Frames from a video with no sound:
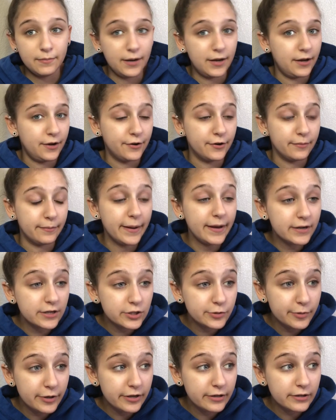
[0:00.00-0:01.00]
my anger
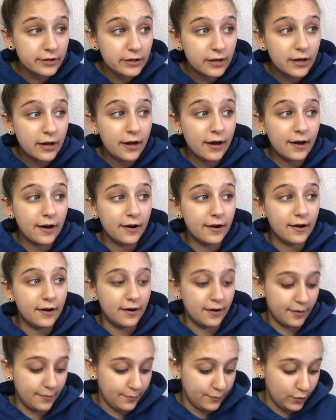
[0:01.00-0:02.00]
management,
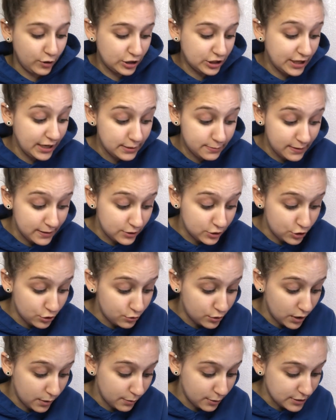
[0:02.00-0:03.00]
which takes me into
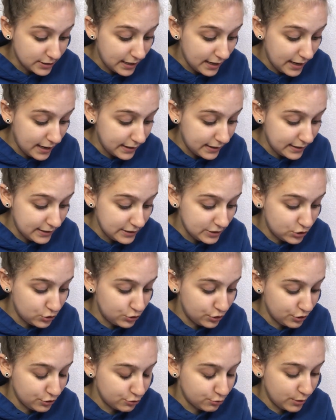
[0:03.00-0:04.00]
number 10 is New
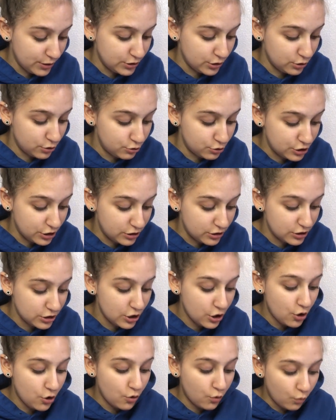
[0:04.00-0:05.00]
Year's resolutions,
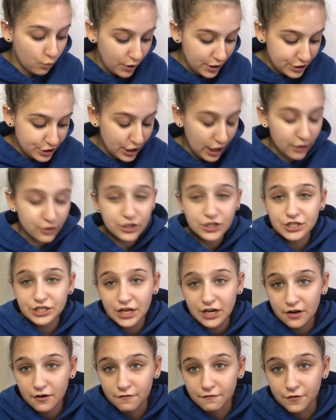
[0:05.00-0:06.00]
which I'll just
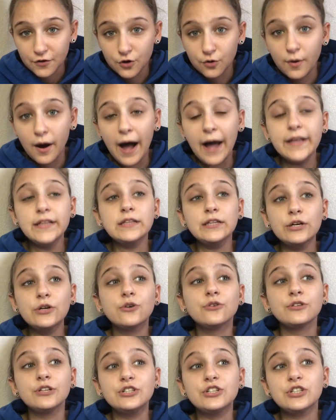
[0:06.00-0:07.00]
say a few. I
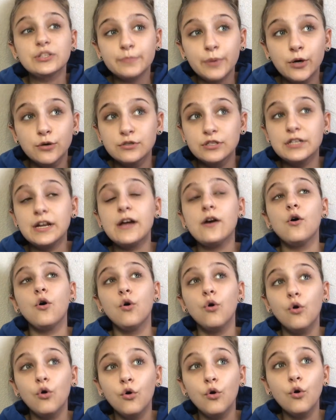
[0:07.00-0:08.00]
literally just posted a
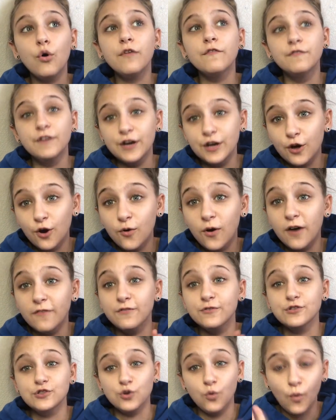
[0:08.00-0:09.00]
whole video of
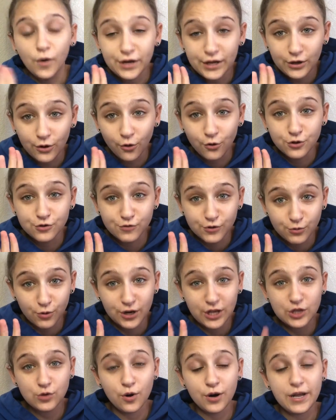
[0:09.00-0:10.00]
20 goals for
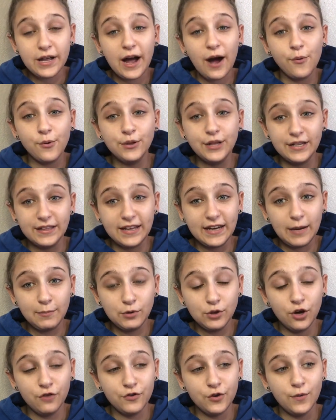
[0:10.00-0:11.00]
2020. I will link that down
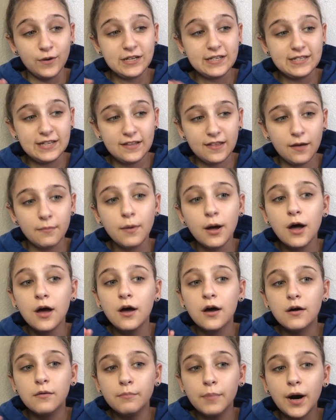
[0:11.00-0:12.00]
below if you want to see them.
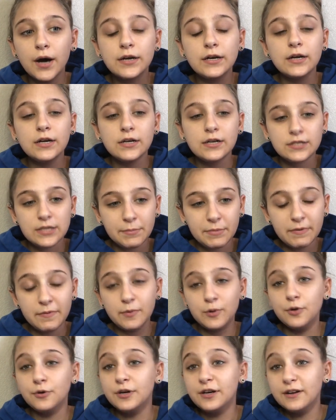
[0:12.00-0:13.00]
But some of them
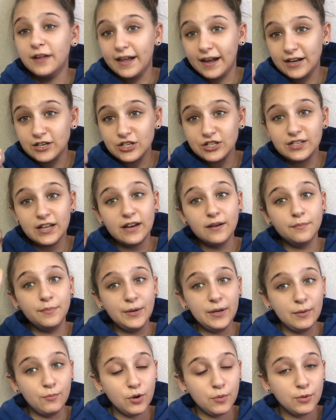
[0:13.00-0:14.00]
included, like I just said,
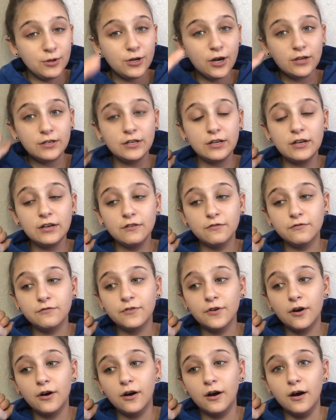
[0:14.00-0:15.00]
being more
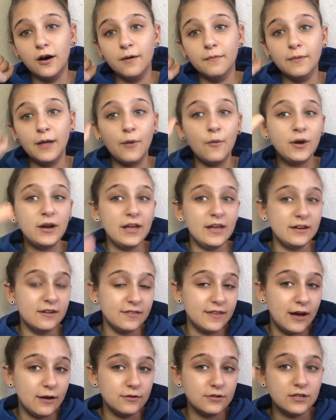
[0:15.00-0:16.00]
productive. I want to hit
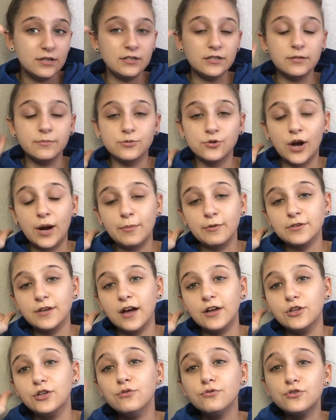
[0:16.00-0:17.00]
1,000 subscribers
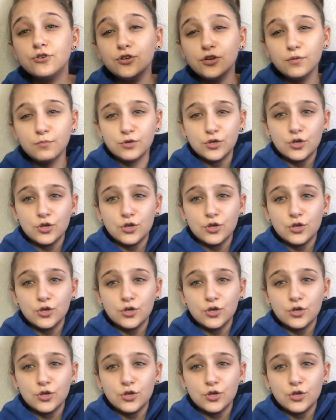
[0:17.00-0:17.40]
on YouTube,